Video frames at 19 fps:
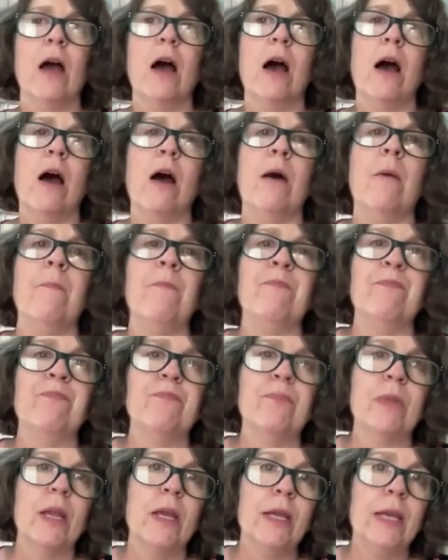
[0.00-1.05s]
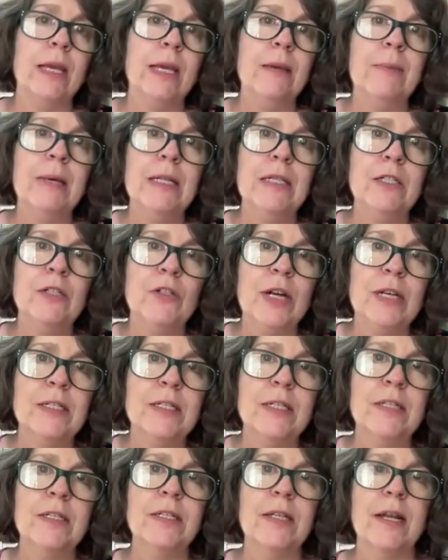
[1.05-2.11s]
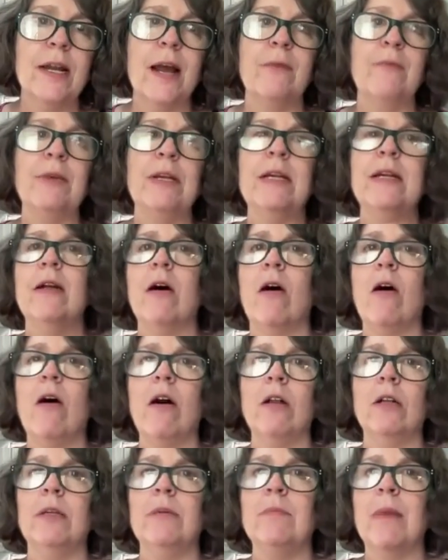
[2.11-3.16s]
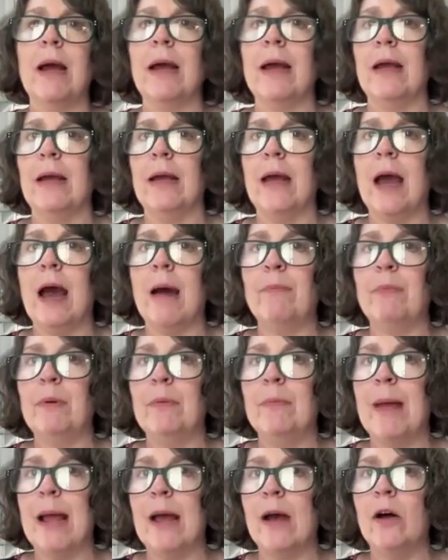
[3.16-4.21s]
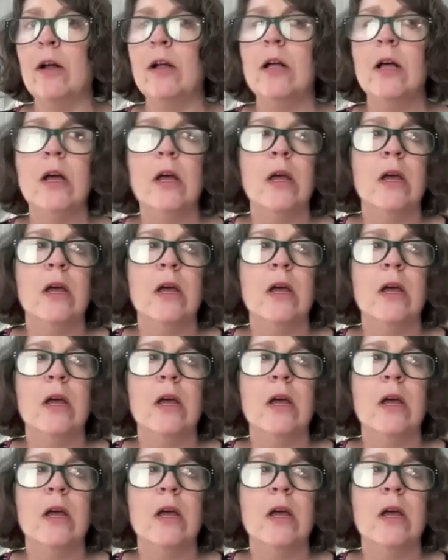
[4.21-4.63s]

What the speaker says: email addresses that I read all in my Apple Mail.